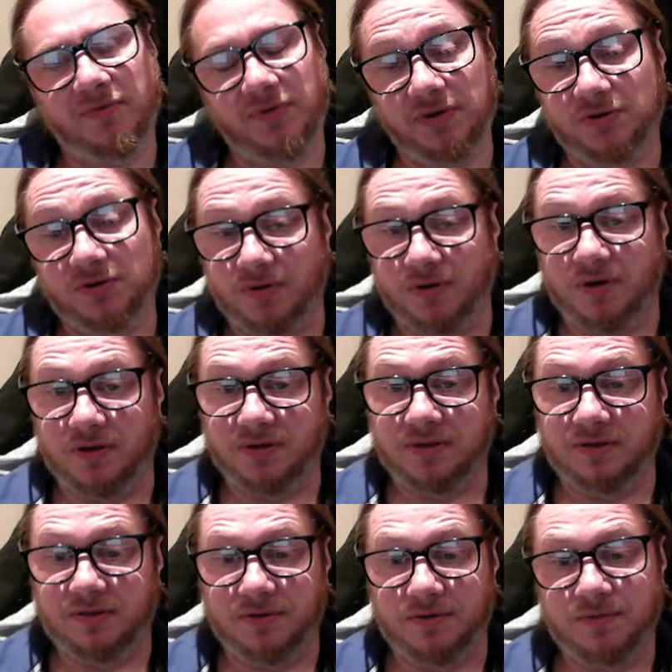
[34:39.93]
think you should
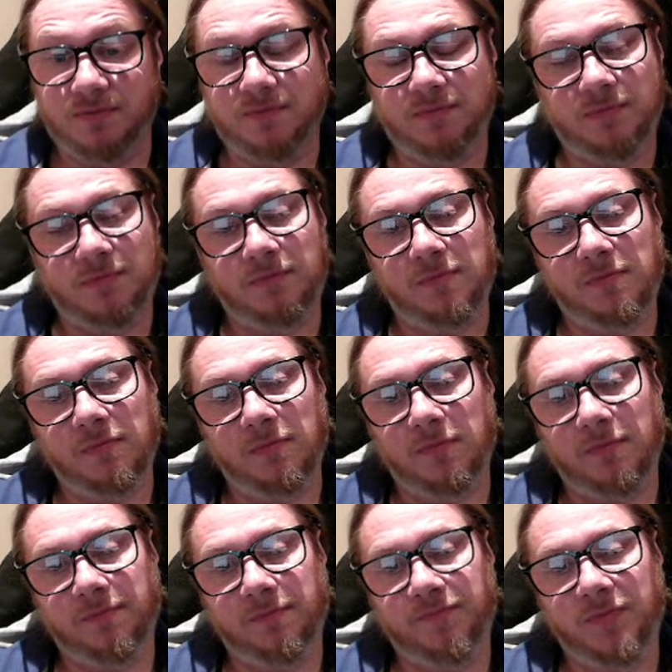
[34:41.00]
castle though.
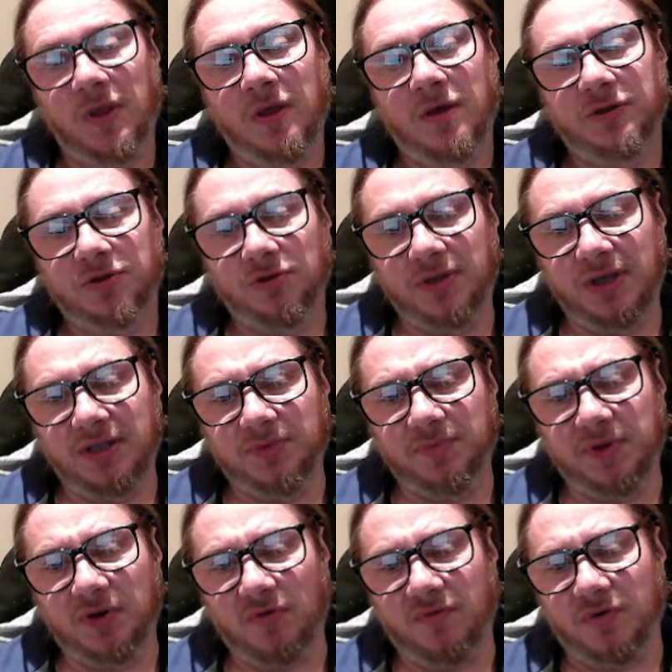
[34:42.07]
So that's a
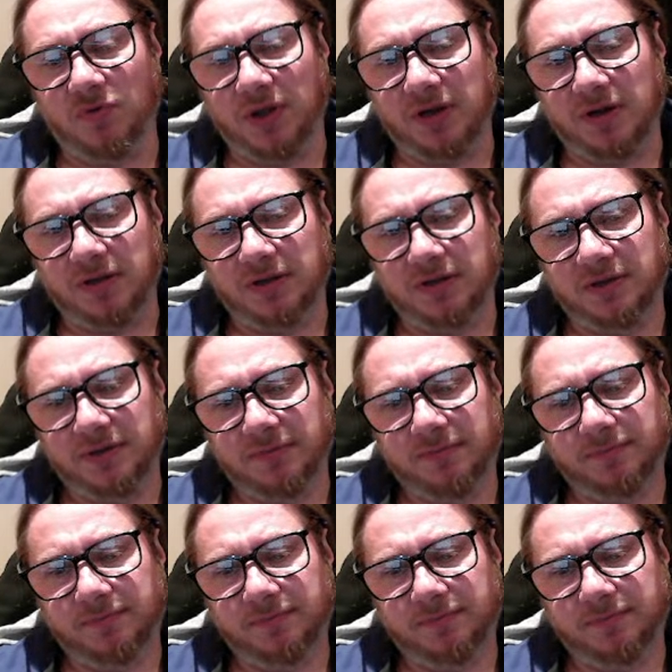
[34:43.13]
bit of a weakness.